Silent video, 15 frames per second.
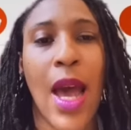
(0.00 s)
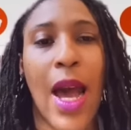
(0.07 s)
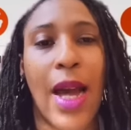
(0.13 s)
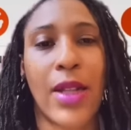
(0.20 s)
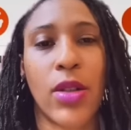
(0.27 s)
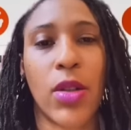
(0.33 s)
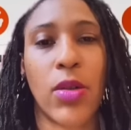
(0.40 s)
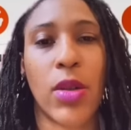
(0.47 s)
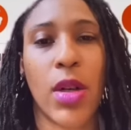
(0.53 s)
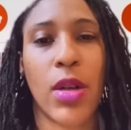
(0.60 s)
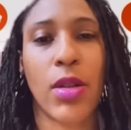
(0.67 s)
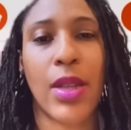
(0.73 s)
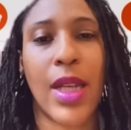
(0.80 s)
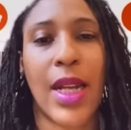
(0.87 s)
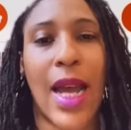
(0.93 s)
I told
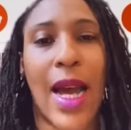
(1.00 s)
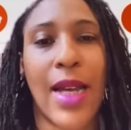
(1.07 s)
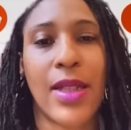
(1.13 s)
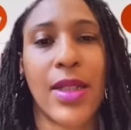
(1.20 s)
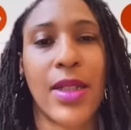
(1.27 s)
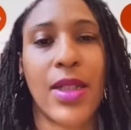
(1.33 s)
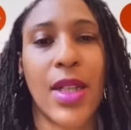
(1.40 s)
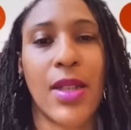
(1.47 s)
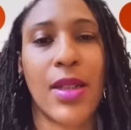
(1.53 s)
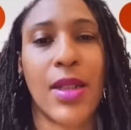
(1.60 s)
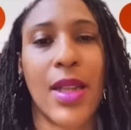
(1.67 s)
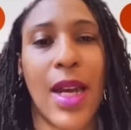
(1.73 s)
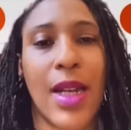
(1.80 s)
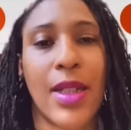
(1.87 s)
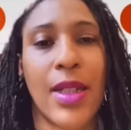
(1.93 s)
her that I suggested
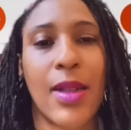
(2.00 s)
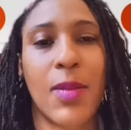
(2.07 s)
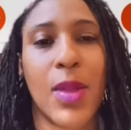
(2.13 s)
the idea